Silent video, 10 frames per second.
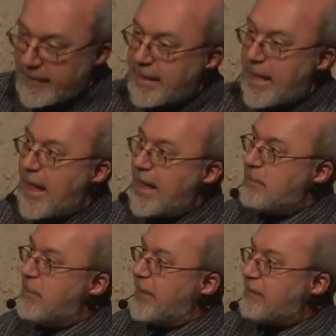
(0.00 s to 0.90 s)
The
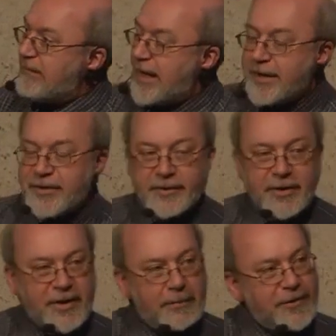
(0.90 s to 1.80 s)
aim of every ancient
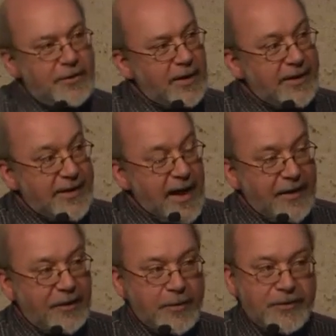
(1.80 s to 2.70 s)
Egyptian at
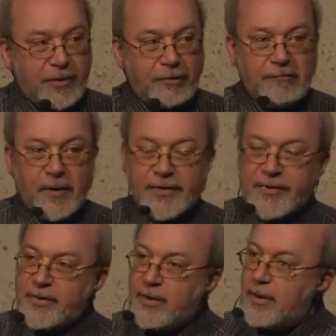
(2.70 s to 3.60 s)
death was to
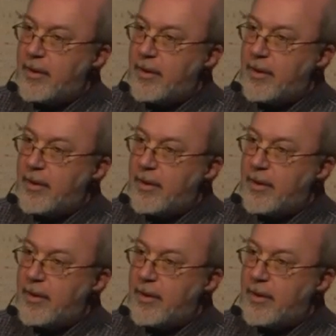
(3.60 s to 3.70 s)
cross